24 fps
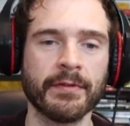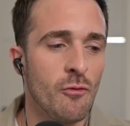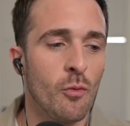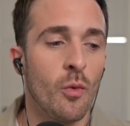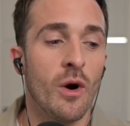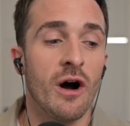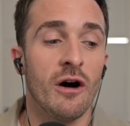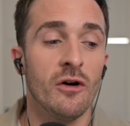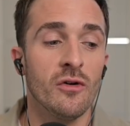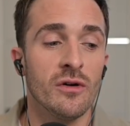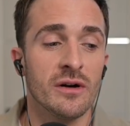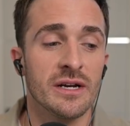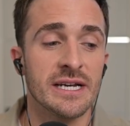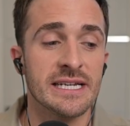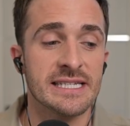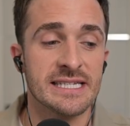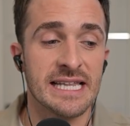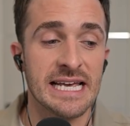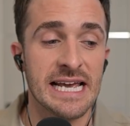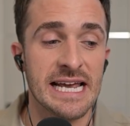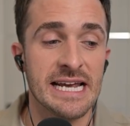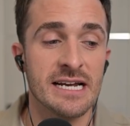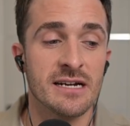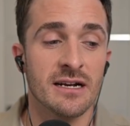Well, it's
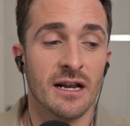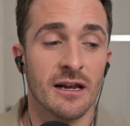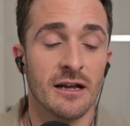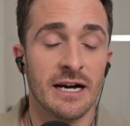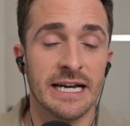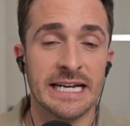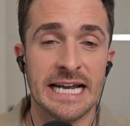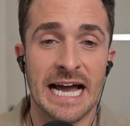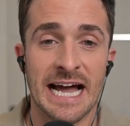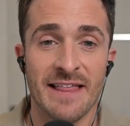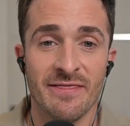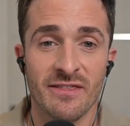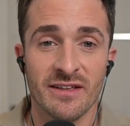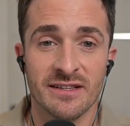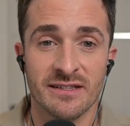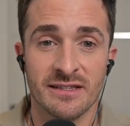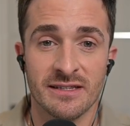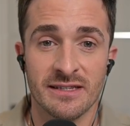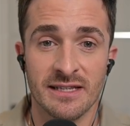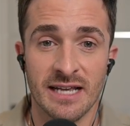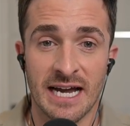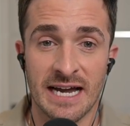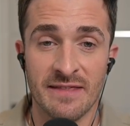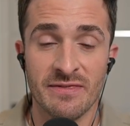the incline and the
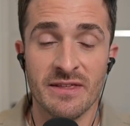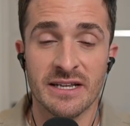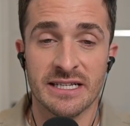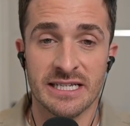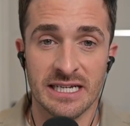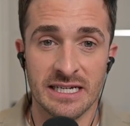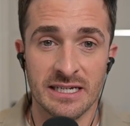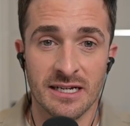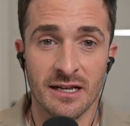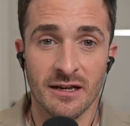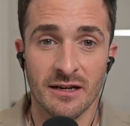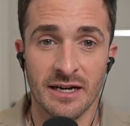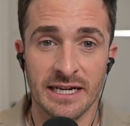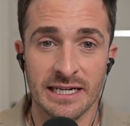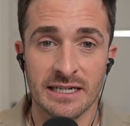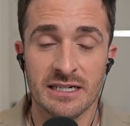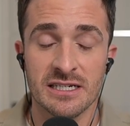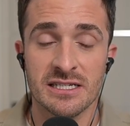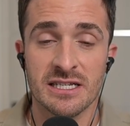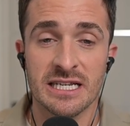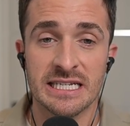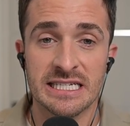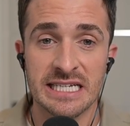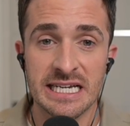and the decline,
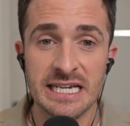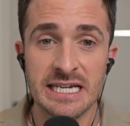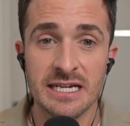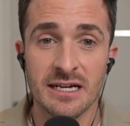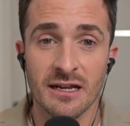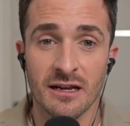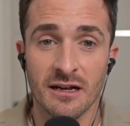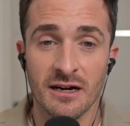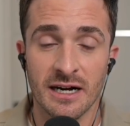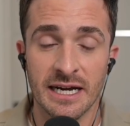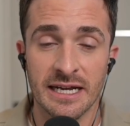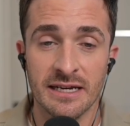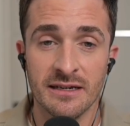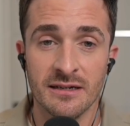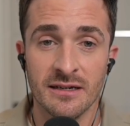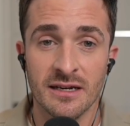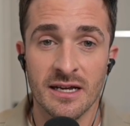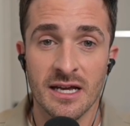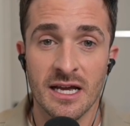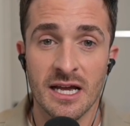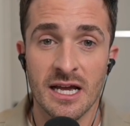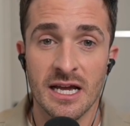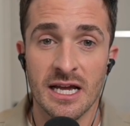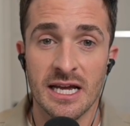because the decline
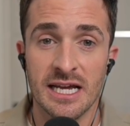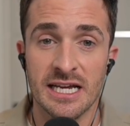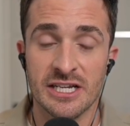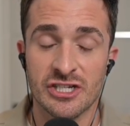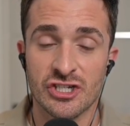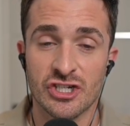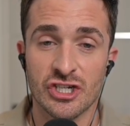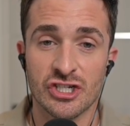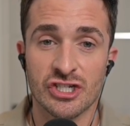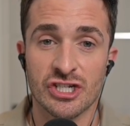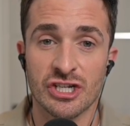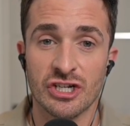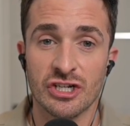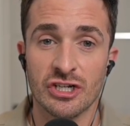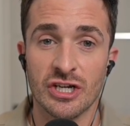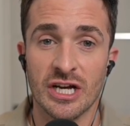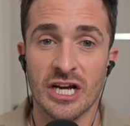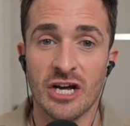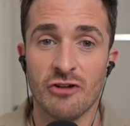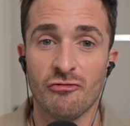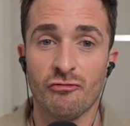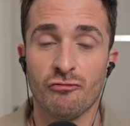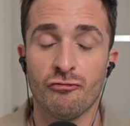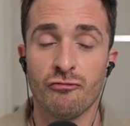is just
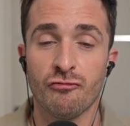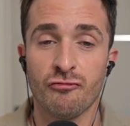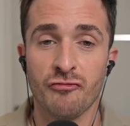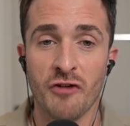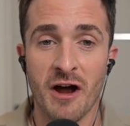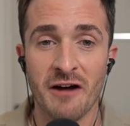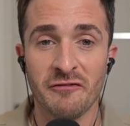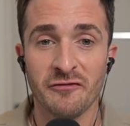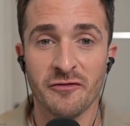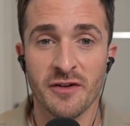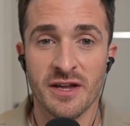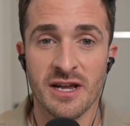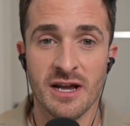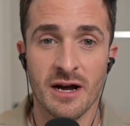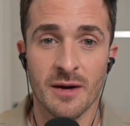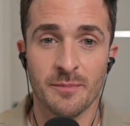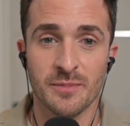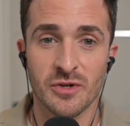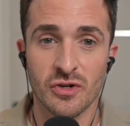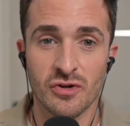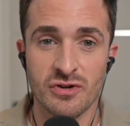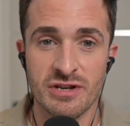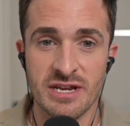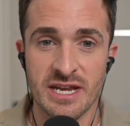roughing
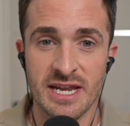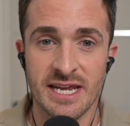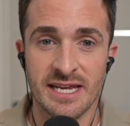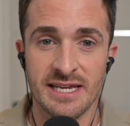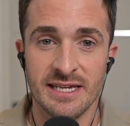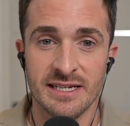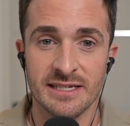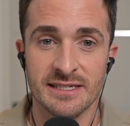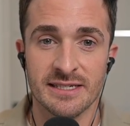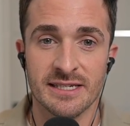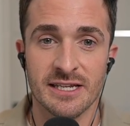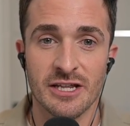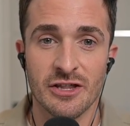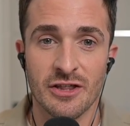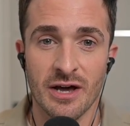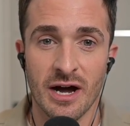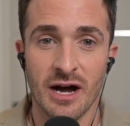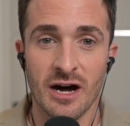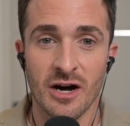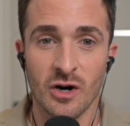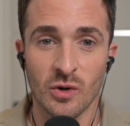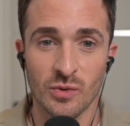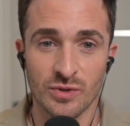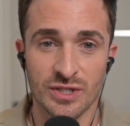up your knees
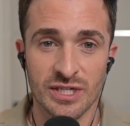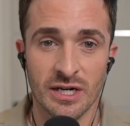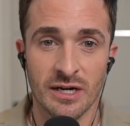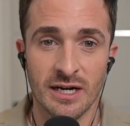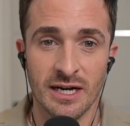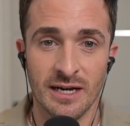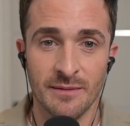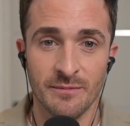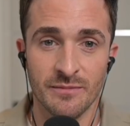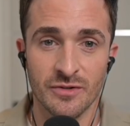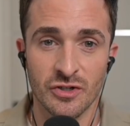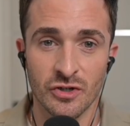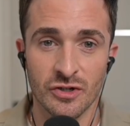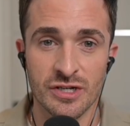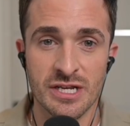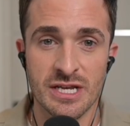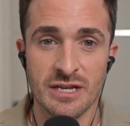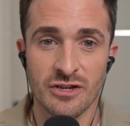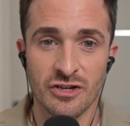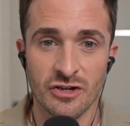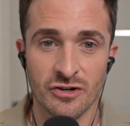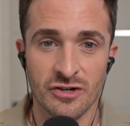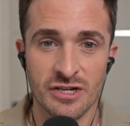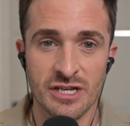the whole time. You're
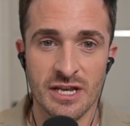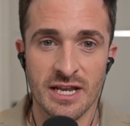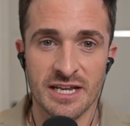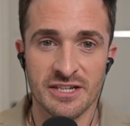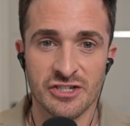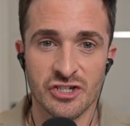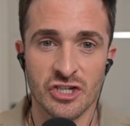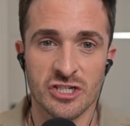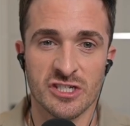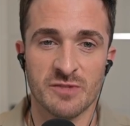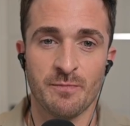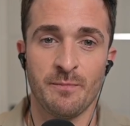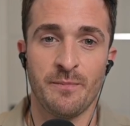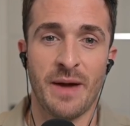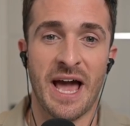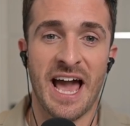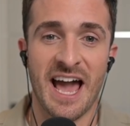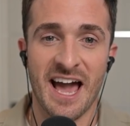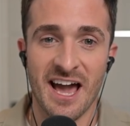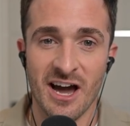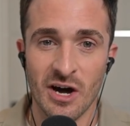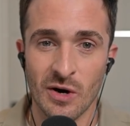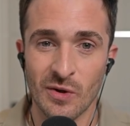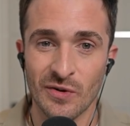you're it's just
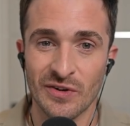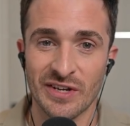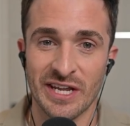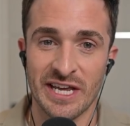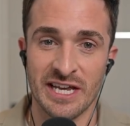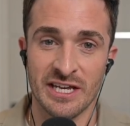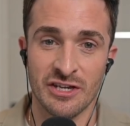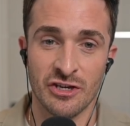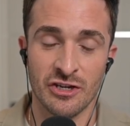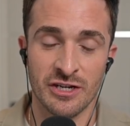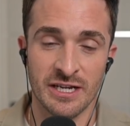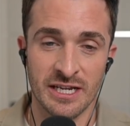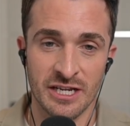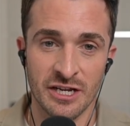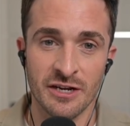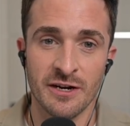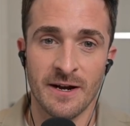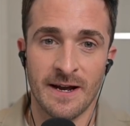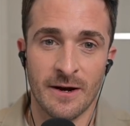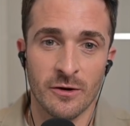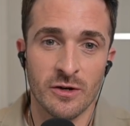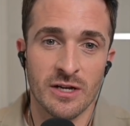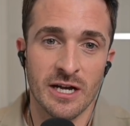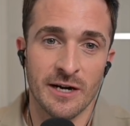pounding your knee. You
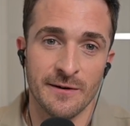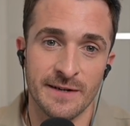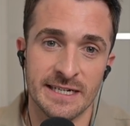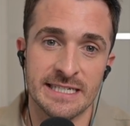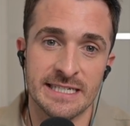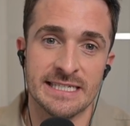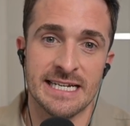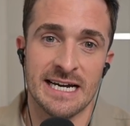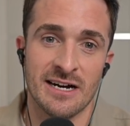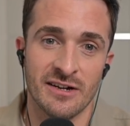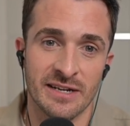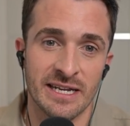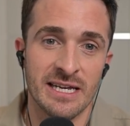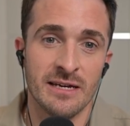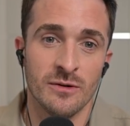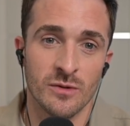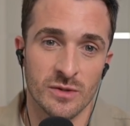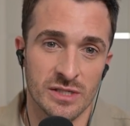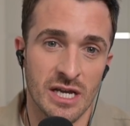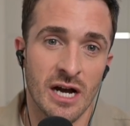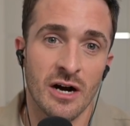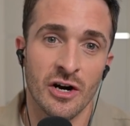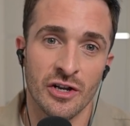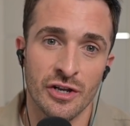know how going downhill
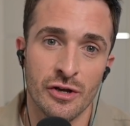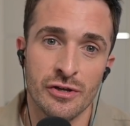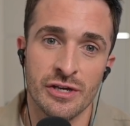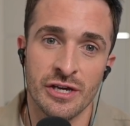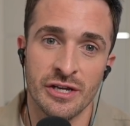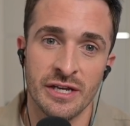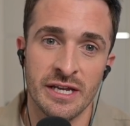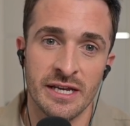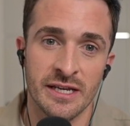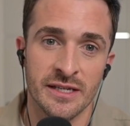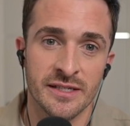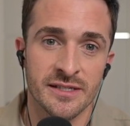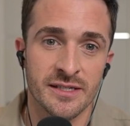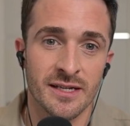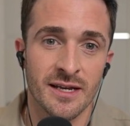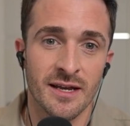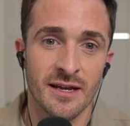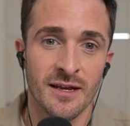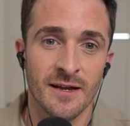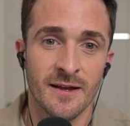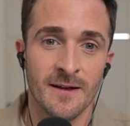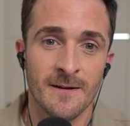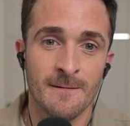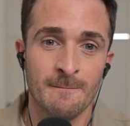is hard on your knees.
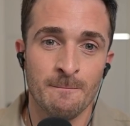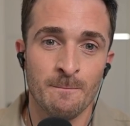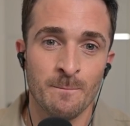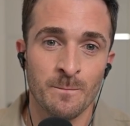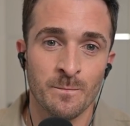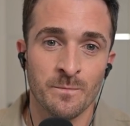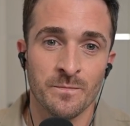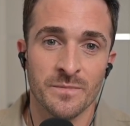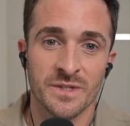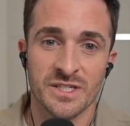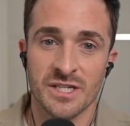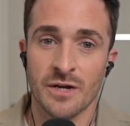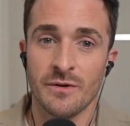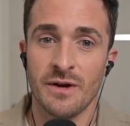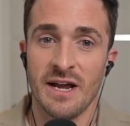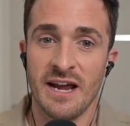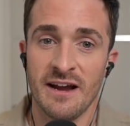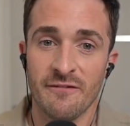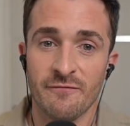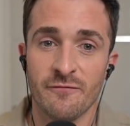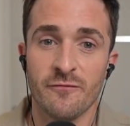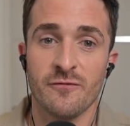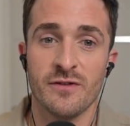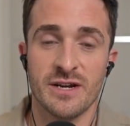Mm. So
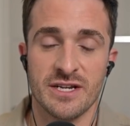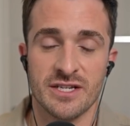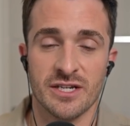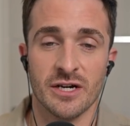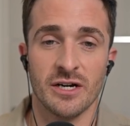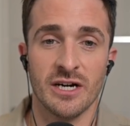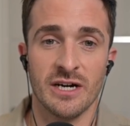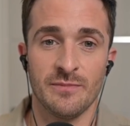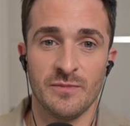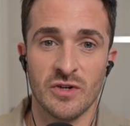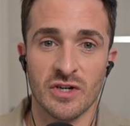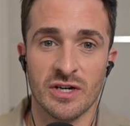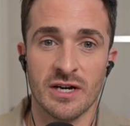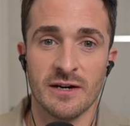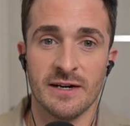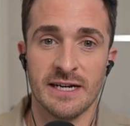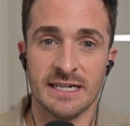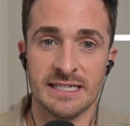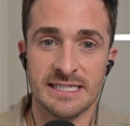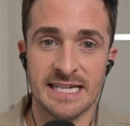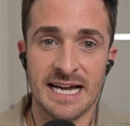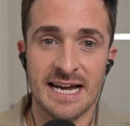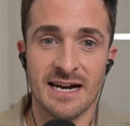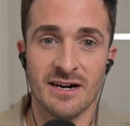every time you're
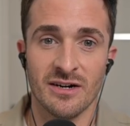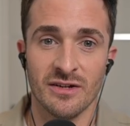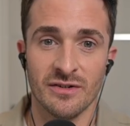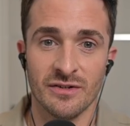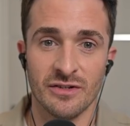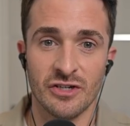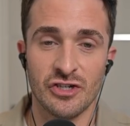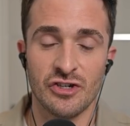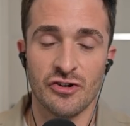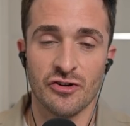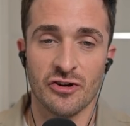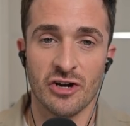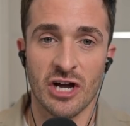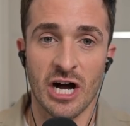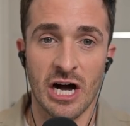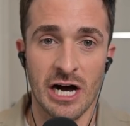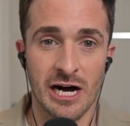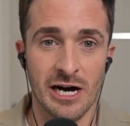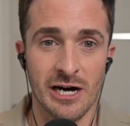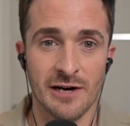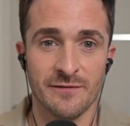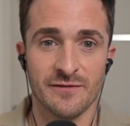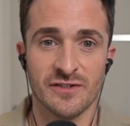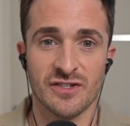going down, your
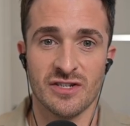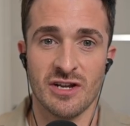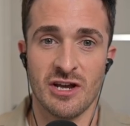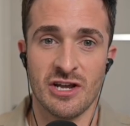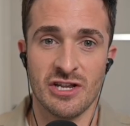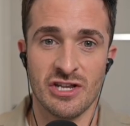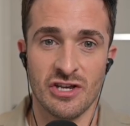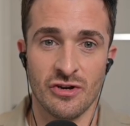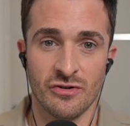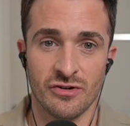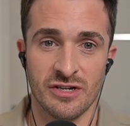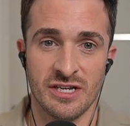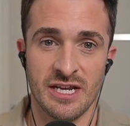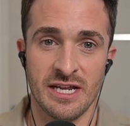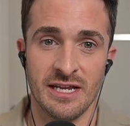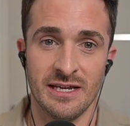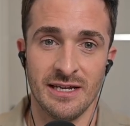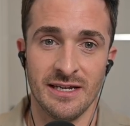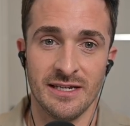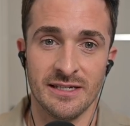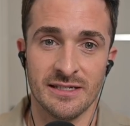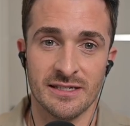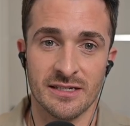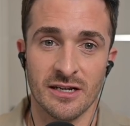calves and your
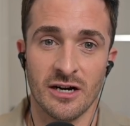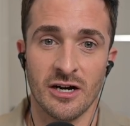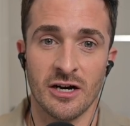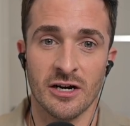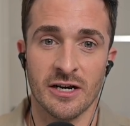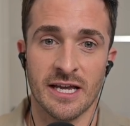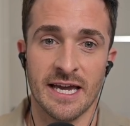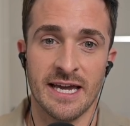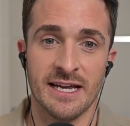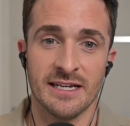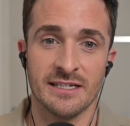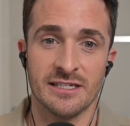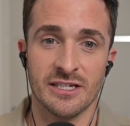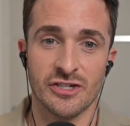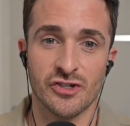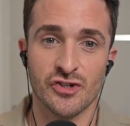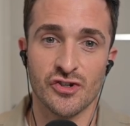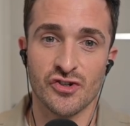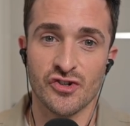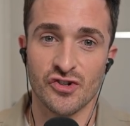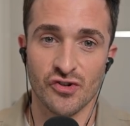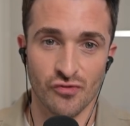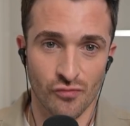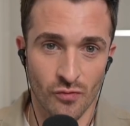knees are getting
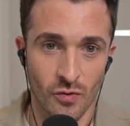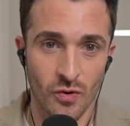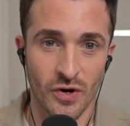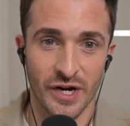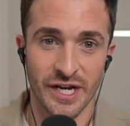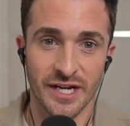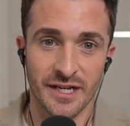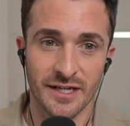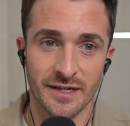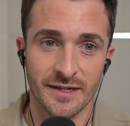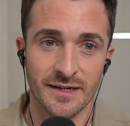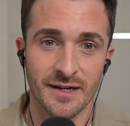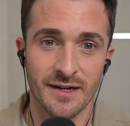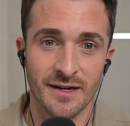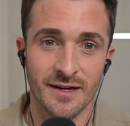destroyed.